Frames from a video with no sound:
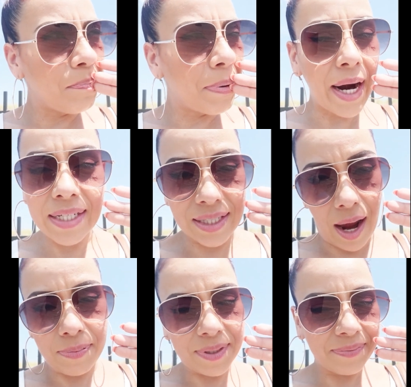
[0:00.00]
But I
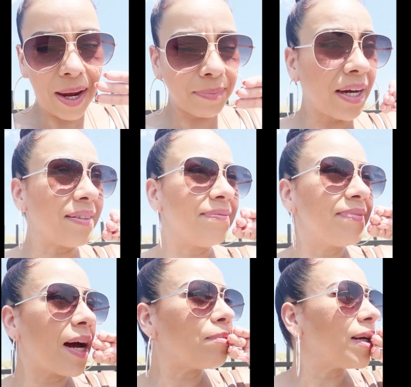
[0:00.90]
stopped. I'm
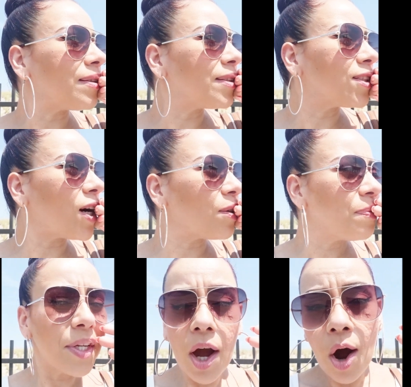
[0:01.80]
done. So,
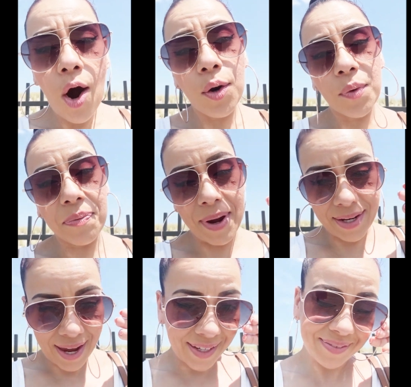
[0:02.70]
on with my
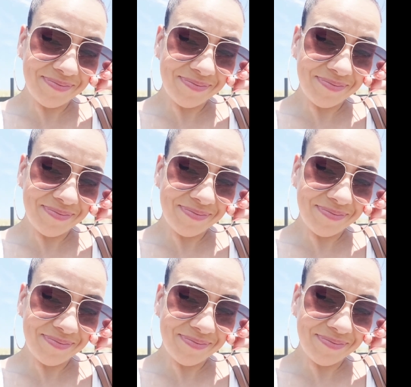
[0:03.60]
day.